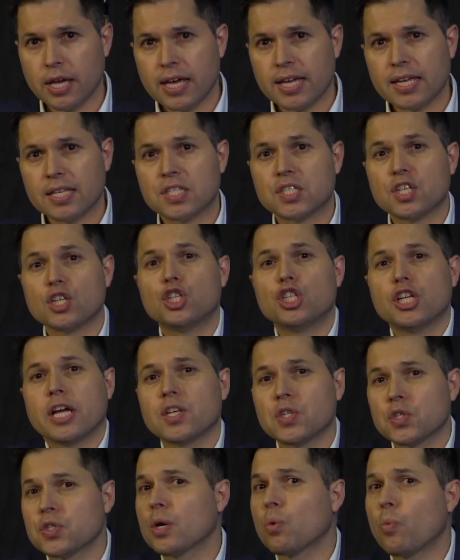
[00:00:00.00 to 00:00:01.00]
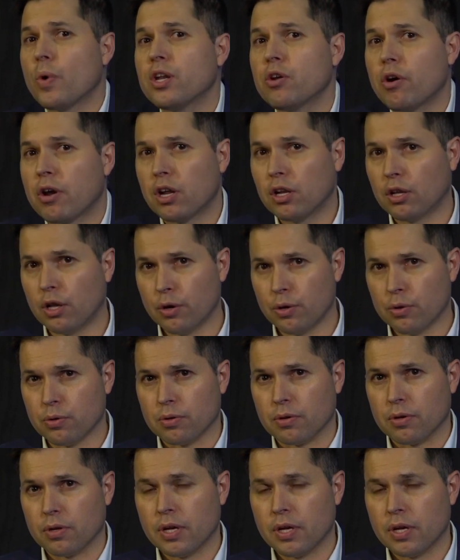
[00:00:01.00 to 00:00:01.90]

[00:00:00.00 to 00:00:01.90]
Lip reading: suggests that we're not alone.